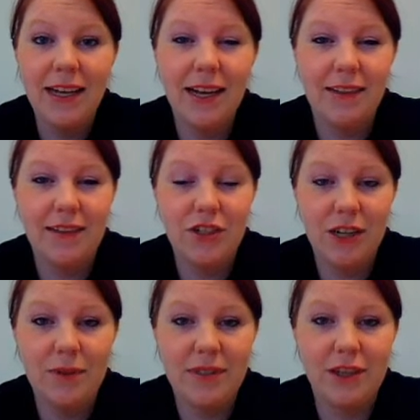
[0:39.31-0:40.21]
and the shed
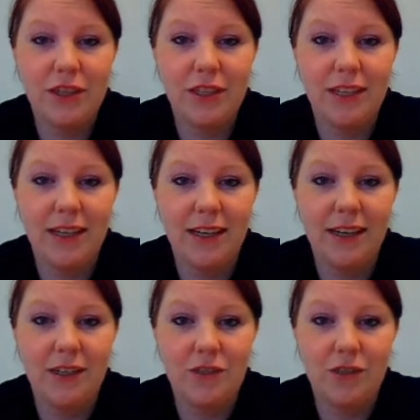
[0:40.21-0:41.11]
was actually a
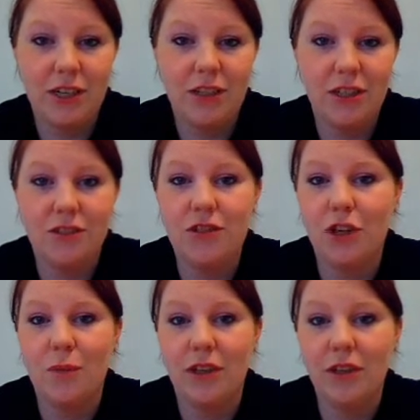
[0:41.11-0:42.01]
construction
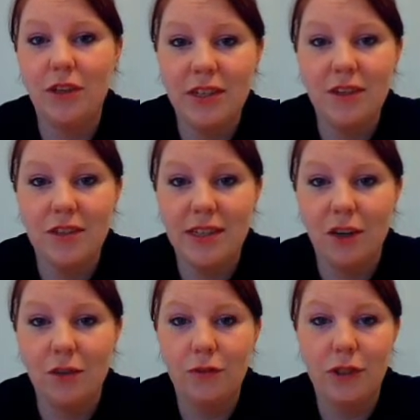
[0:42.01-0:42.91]
job that you did
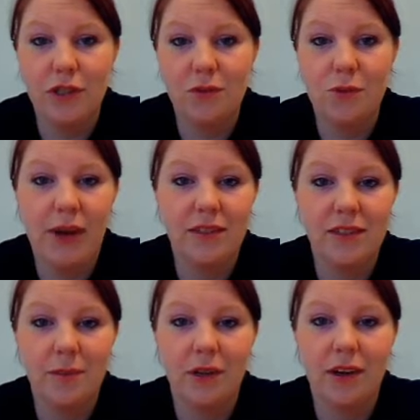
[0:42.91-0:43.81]
yourself. You just waxed
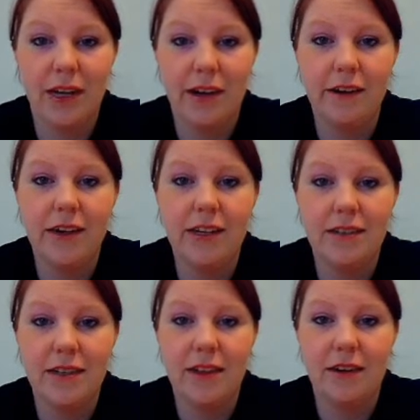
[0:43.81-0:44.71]
some corrugated iron
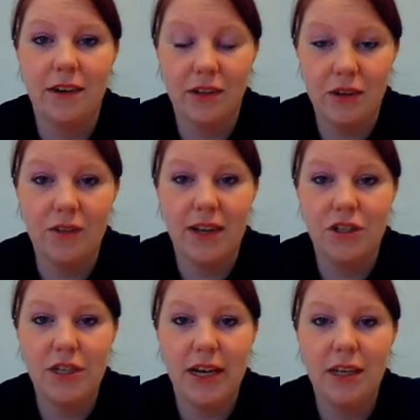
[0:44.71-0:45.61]
together and called that a
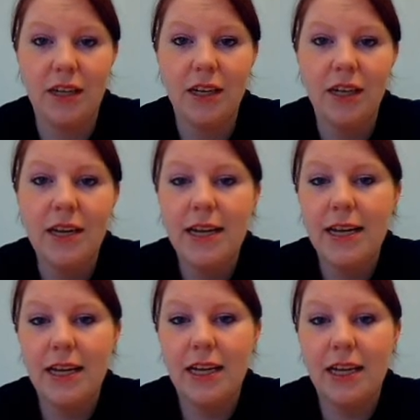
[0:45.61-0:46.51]
shed.
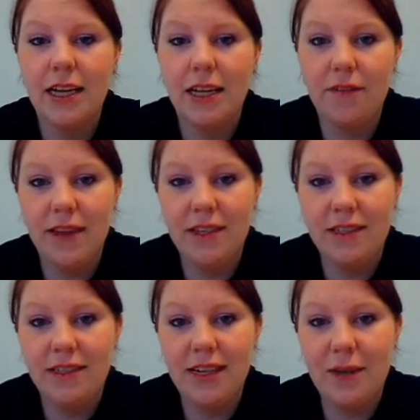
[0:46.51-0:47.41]
If that
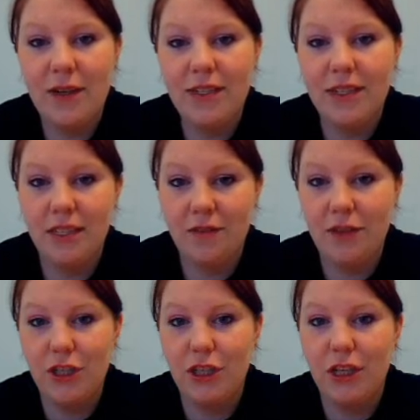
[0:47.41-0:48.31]
doesn't come under the
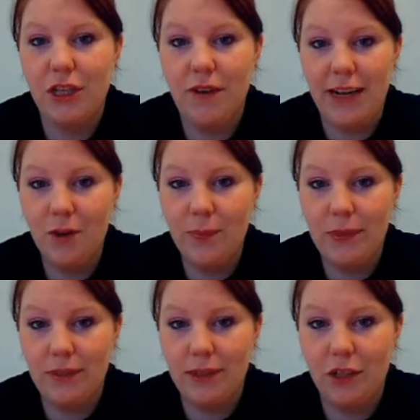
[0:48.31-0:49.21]
definition of an
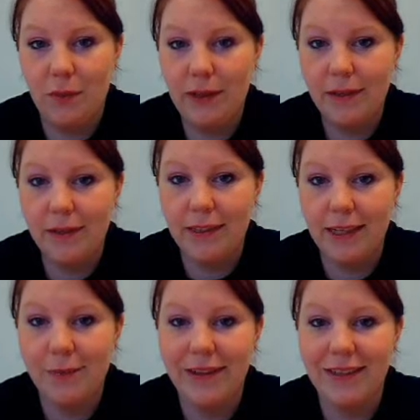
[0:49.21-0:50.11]
outbuilding in your policy
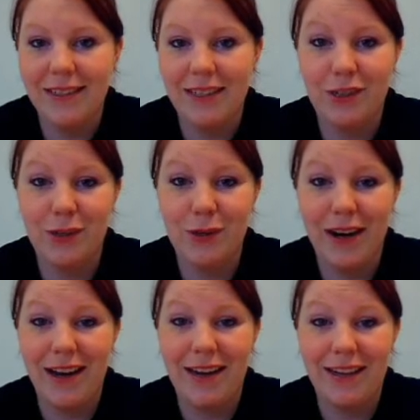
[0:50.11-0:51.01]
because it
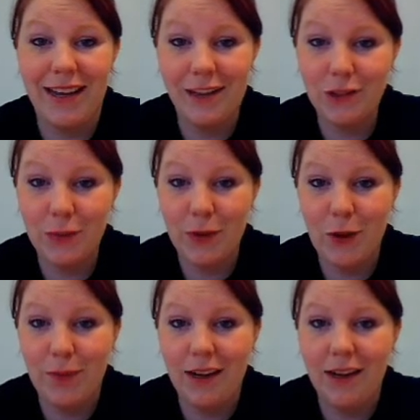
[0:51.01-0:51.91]
required a council
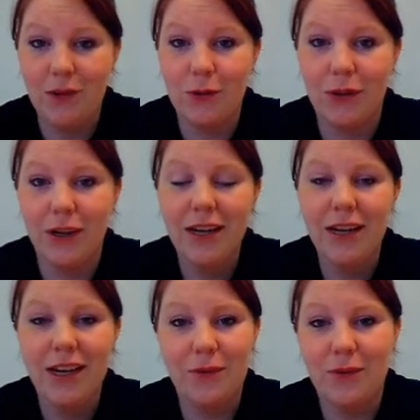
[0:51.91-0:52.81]
permit or
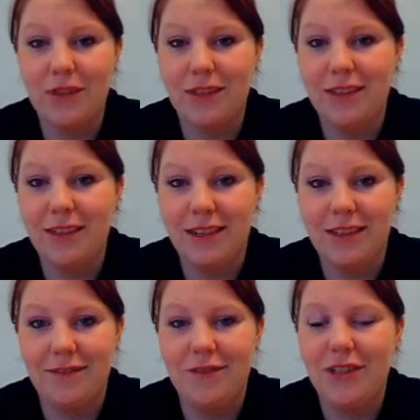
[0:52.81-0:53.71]
it wasn't
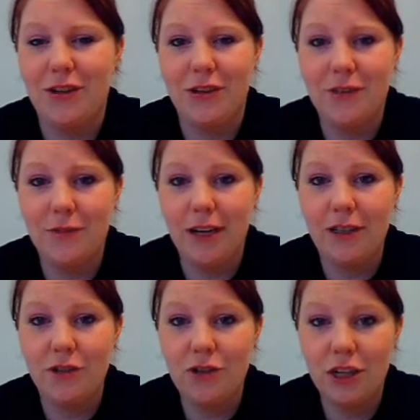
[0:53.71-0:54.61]
a defined
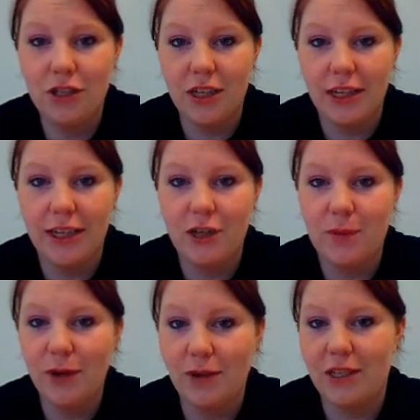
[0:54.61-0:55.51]
structure and your
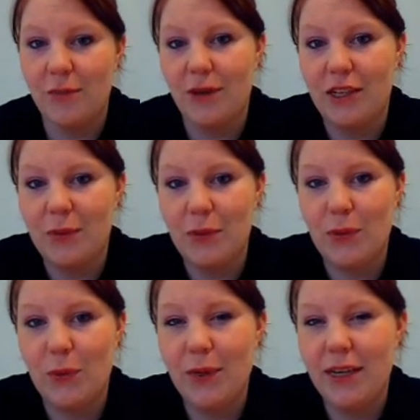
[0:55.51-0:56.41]
policy wording's
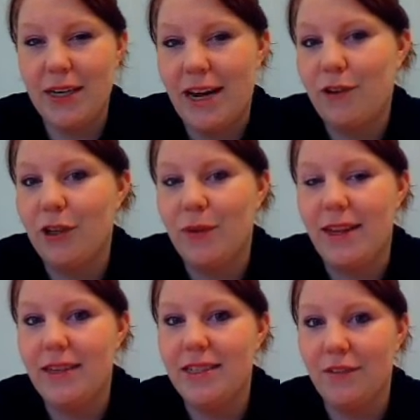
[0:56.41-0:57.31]
pretty narrow in
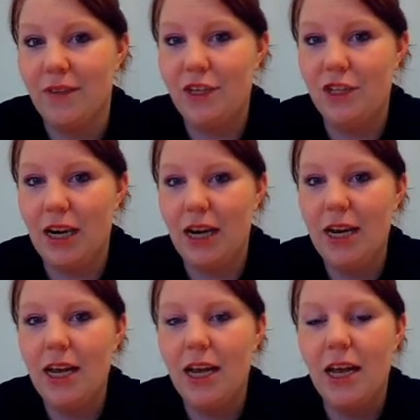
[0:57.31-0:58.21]
that definition,
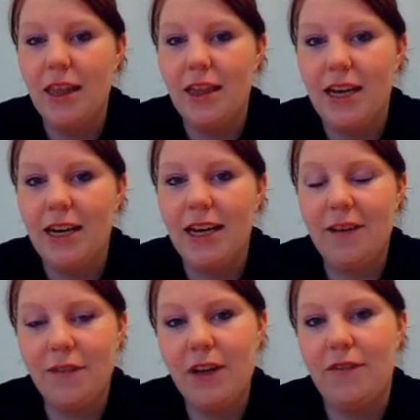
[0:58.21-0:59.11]
then
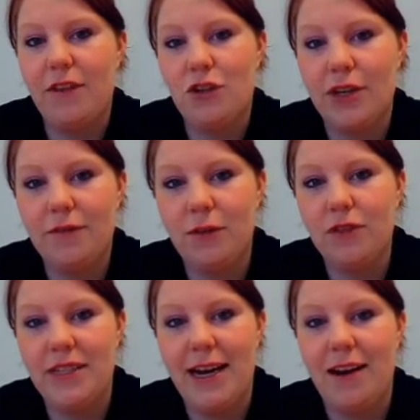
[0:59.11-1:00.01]
even if the tree
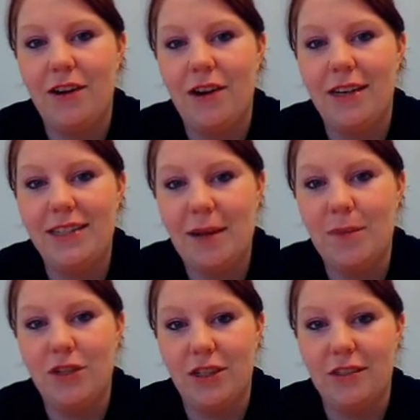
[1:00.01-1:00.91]
falls down and
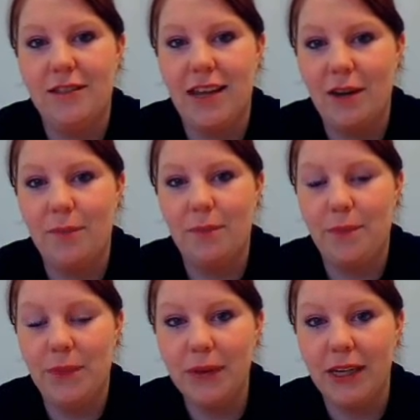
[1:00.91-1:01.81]
damages that
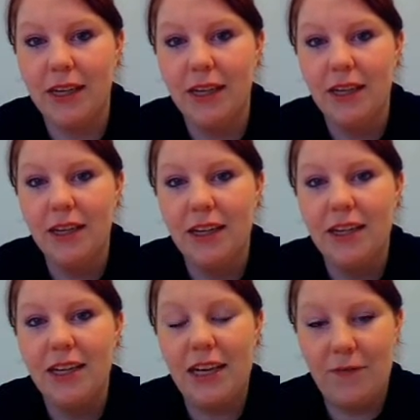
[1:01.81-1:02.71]
building,
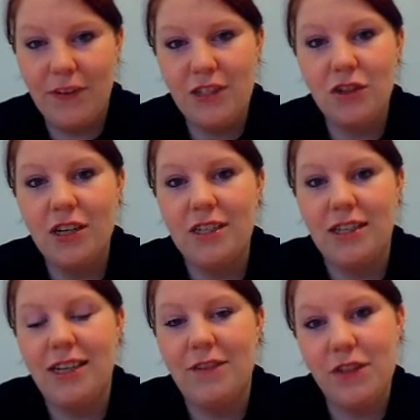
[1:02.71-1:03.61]
if it's
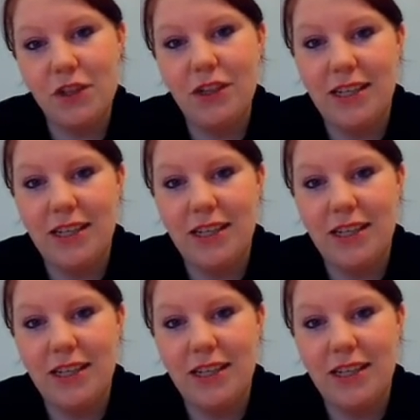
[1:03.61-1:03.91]
not